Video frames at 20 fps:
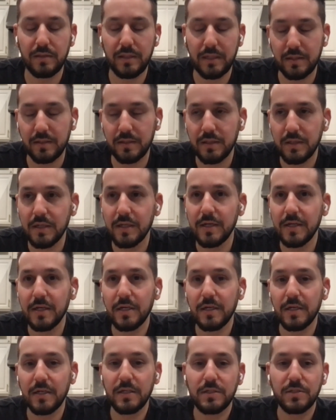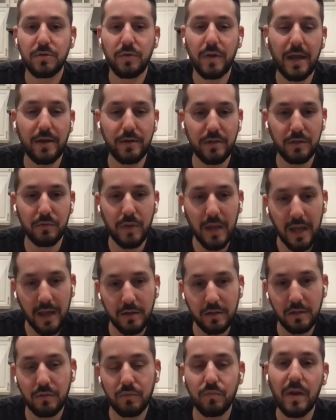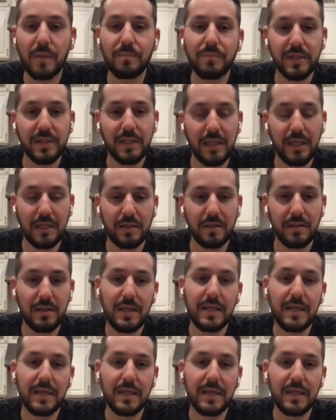Like so how do you how do you replicate